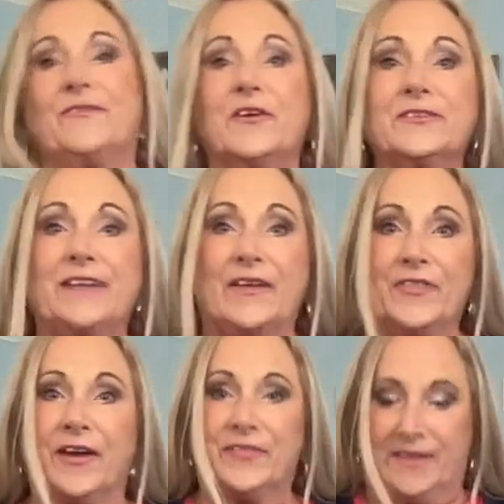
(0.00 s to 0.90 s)
first I
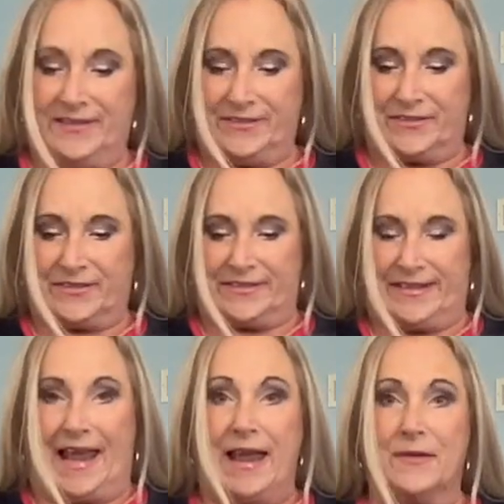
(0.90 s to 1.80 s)
thought these are
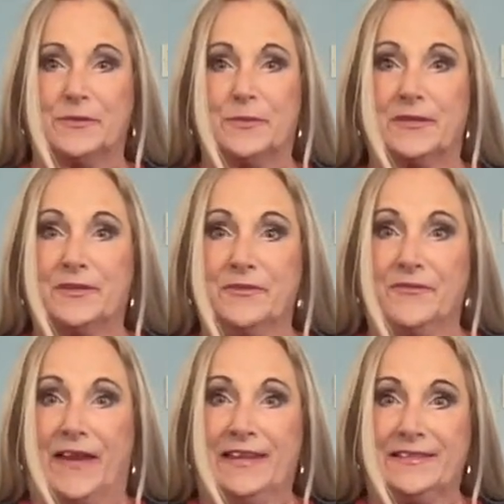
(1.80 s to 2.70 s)
snaps, but they're
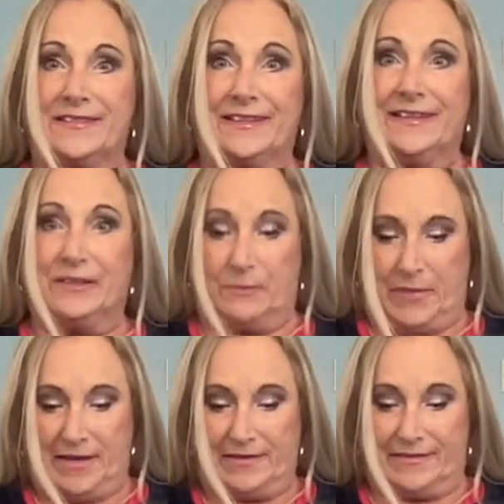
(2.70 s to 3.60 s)
fancy little
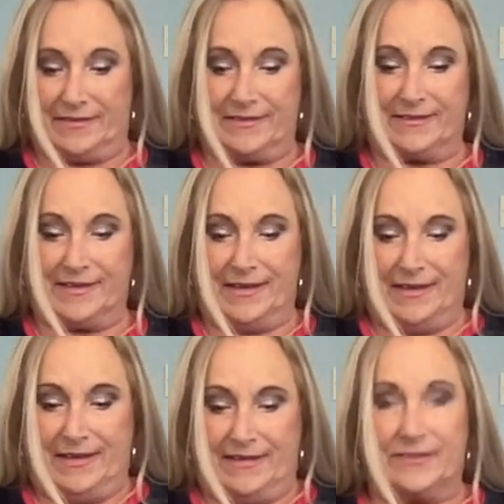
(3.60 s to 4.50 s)
buttons.
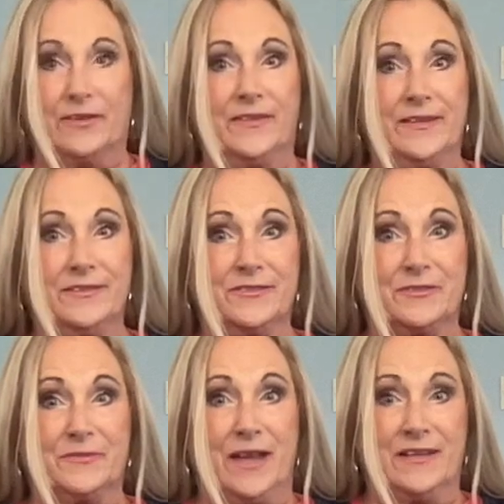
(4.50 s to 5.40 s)
So these are
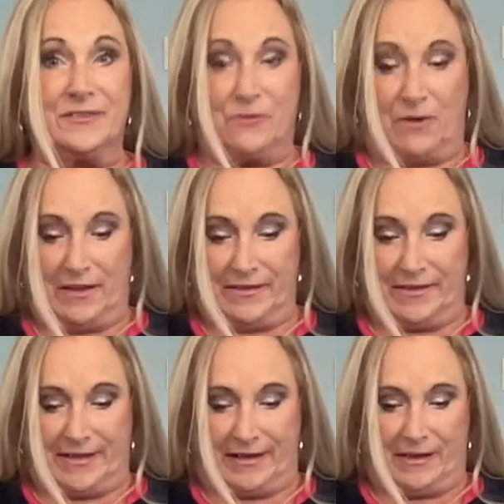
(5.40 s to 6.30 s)
some nice
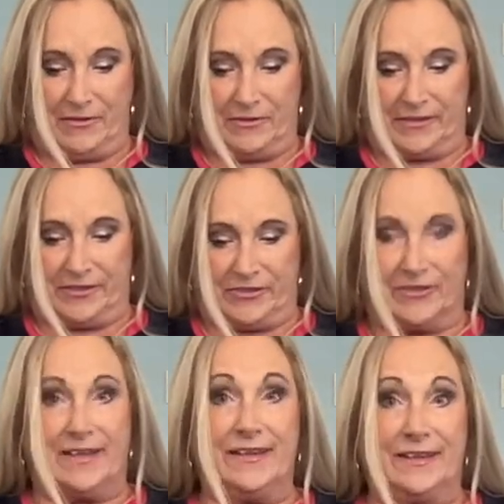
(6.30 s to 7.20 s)
quality clothes that you're
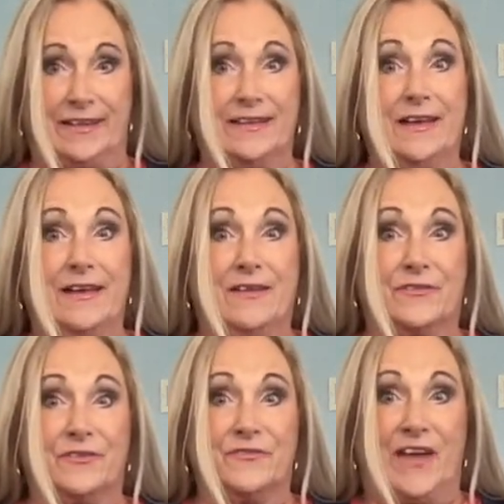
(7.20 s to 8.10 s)
getting
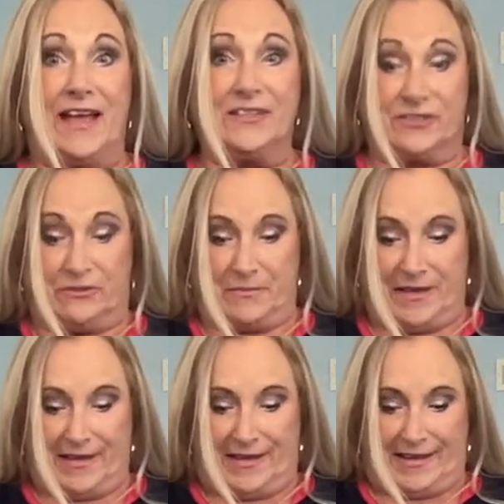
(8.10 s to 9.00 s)
from Fashion.
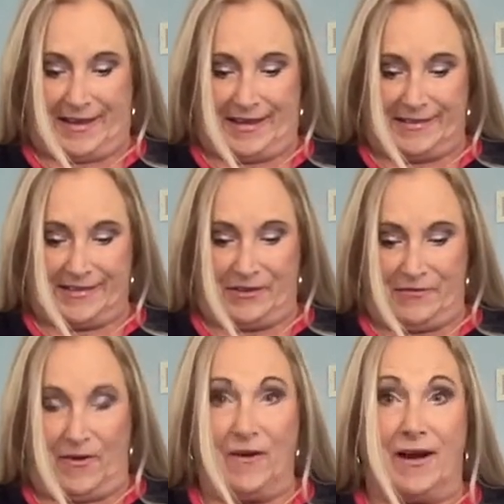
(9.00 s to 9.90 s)
And so
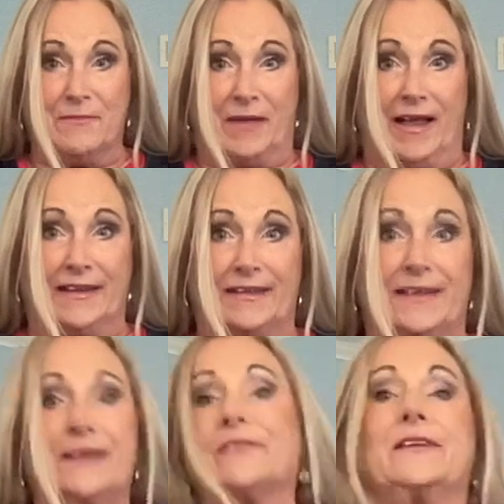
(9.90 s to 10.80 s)
far I'm liking
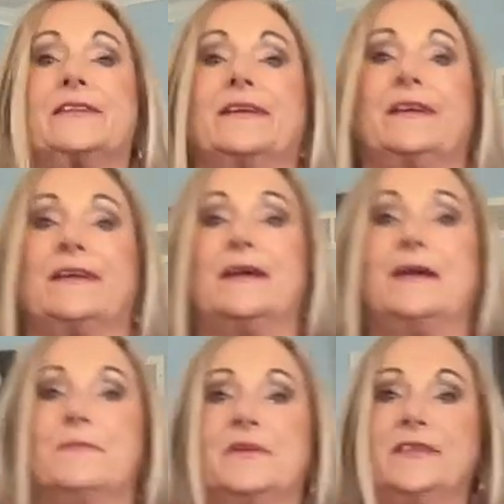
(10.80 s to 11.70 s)
everything.
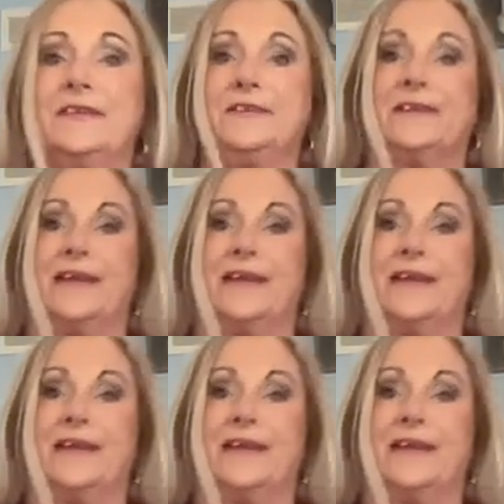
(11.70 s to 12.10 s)
But then you can